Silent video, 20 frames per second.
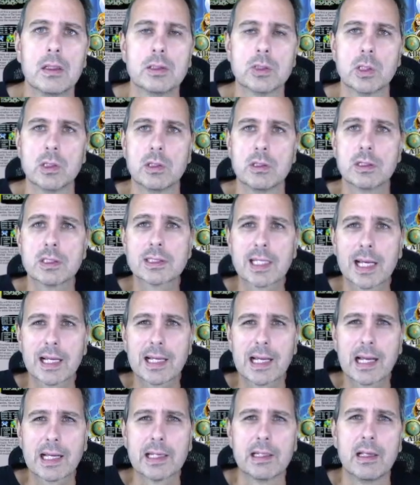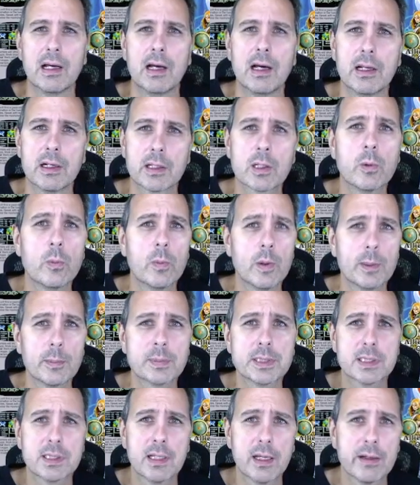So it looks like I can unequip
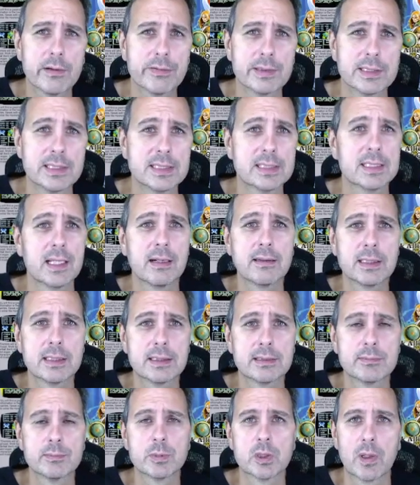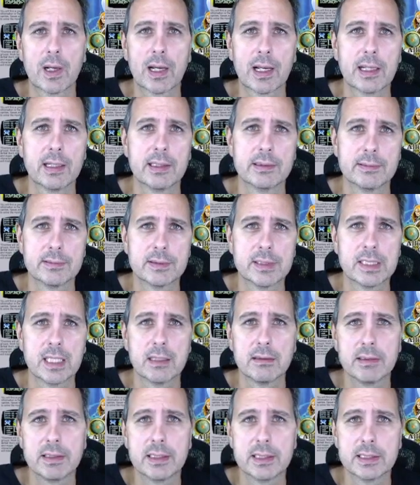stuff and sell it. So I can
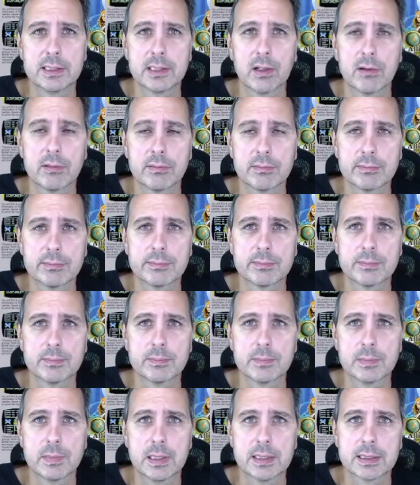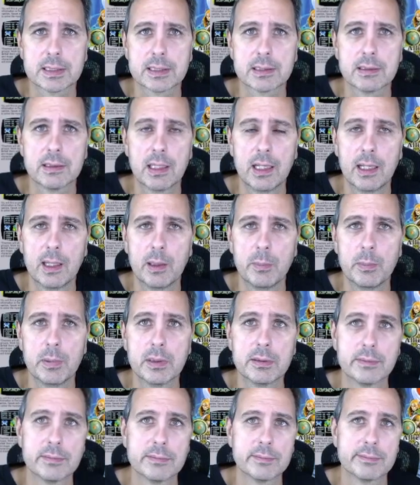sell his club.
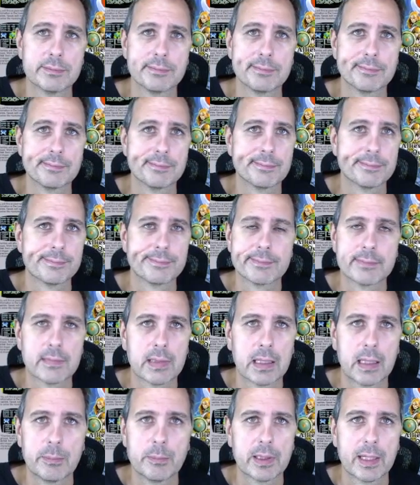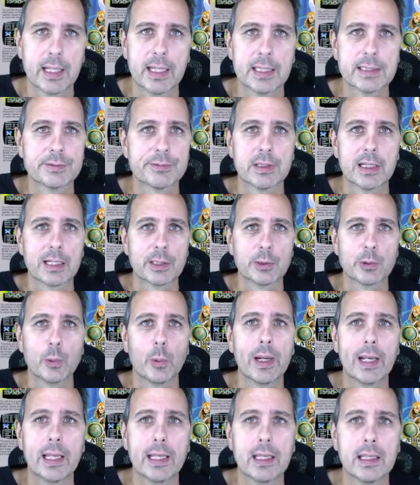I'm gonna guess for like
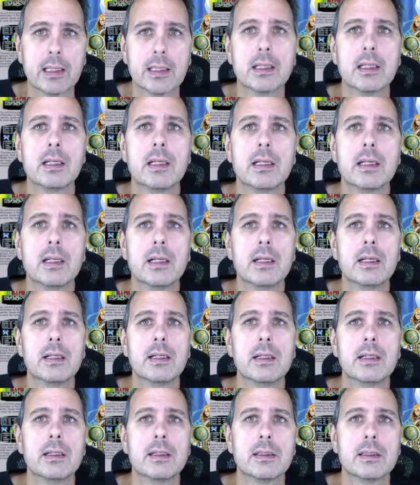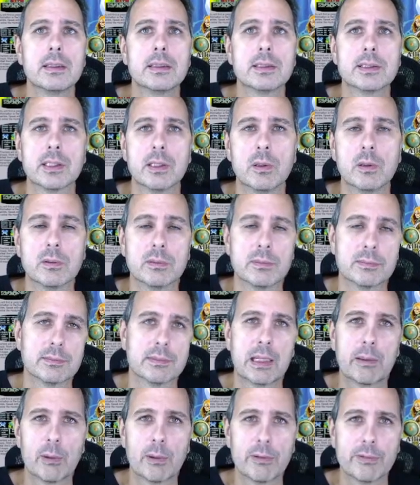20. So
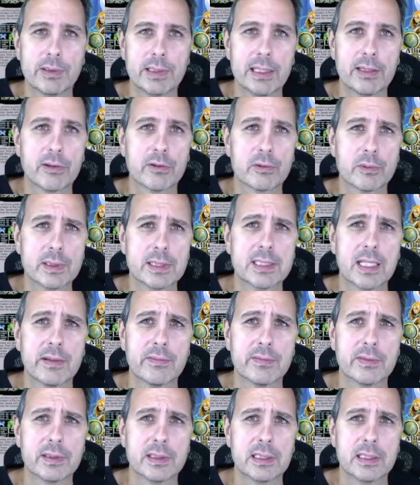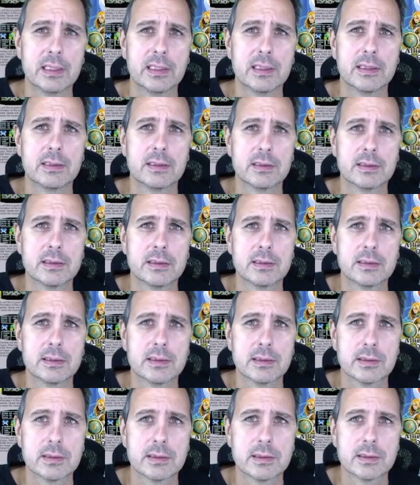I roughly need 370
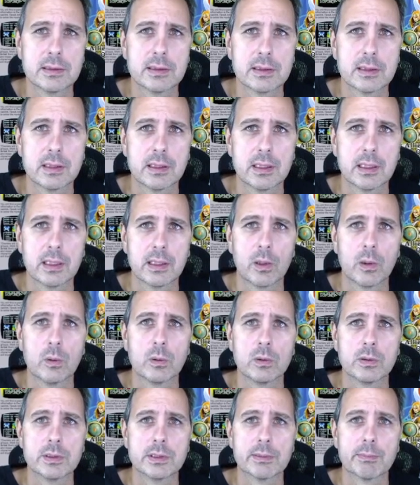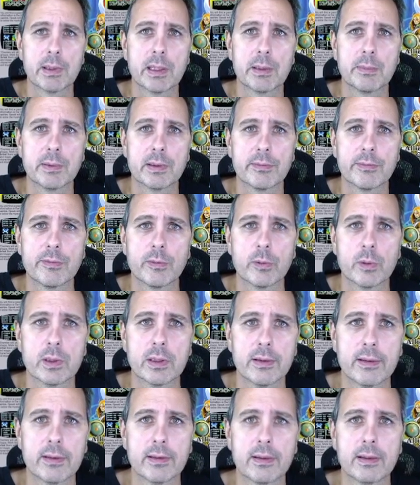in gold to be able to
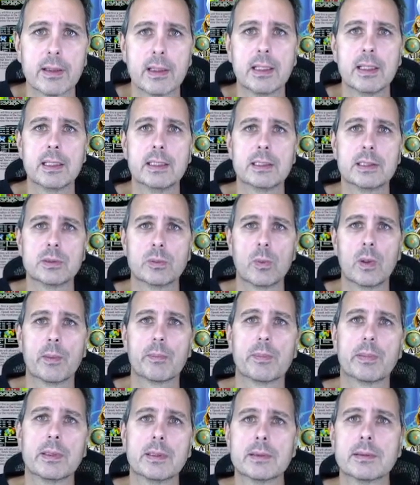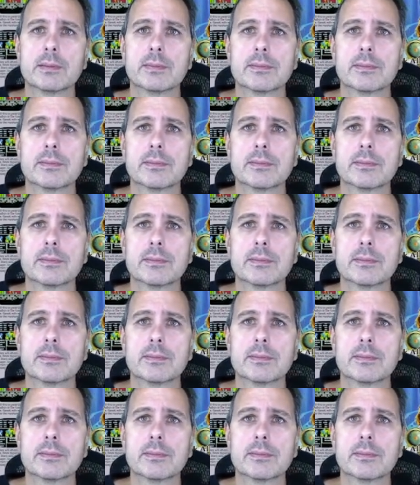afford his weapon.